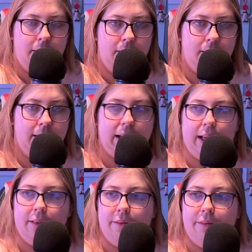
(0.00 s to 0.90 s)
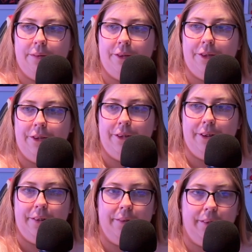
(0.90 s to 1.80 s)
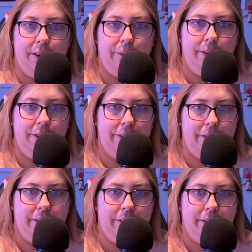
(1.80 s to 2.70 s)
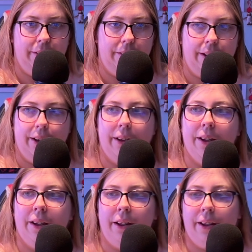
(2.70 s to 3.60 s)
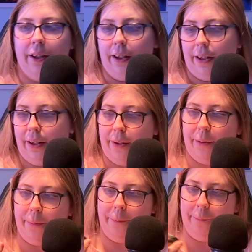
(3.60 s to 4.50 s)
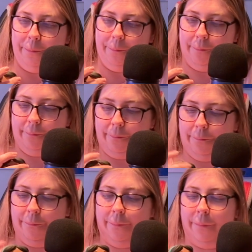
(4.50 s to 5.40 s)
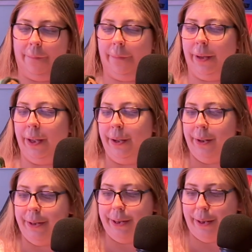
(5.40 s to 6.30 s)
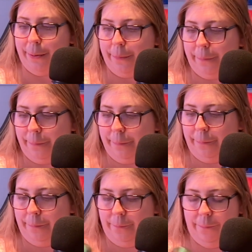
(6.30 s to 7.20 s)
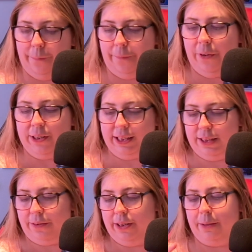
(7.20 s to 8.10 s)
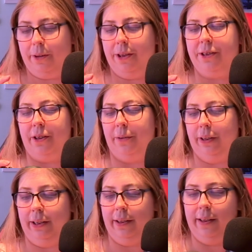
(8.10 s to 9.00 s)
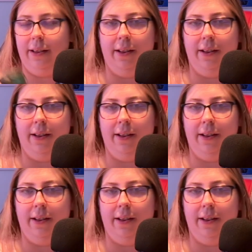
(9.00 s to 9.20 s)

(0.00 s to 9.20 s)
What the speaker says: That's kind of generally what she looks like. So, first things first, I'm going to start with